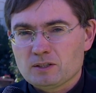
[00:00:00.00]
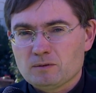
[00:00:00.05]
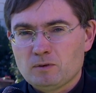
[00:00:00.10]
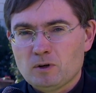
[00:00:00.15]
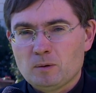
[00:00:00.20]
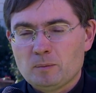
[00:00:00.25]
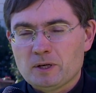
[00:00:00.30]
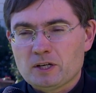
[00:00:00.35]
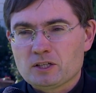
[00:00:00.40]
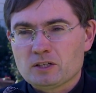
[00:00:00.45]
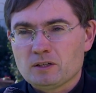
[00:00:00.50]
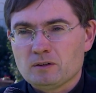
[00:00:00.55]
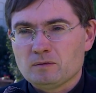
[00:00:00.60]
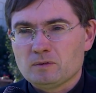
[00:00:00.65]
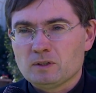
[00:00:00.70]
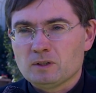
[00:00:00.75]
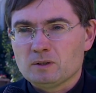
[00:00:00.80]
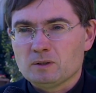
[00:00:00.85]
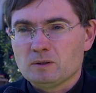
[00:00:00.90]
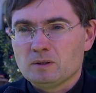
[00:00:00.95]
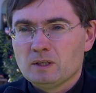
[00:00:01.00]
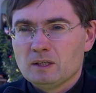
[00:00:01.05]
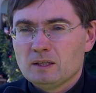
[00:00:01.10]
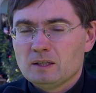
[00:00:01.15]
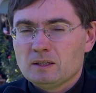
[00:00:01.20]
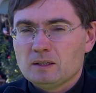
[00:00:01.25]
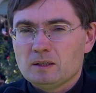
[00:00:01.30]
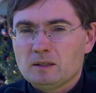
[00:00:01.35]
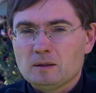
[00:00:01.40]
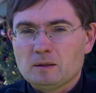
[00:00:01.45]
the formation of the
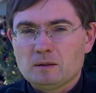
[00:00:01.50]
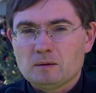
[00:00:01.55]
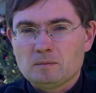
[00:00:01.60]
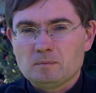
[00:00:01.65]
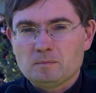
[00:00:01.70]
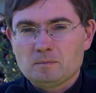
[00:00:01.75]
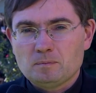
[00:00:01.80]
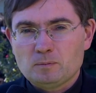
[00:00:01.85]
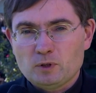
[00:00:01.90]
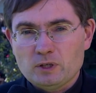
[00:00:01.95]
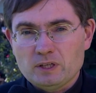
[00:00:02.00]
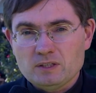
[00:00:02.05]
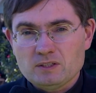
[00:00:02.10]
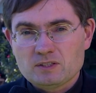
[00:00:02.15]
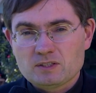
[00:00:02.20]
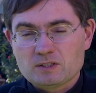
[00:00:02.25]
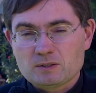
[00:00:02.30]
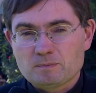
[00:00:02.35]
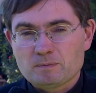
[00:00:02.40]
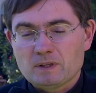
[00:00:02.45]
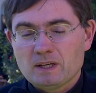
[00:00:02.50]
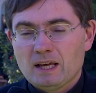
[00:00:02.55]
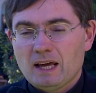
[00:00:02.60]
priests.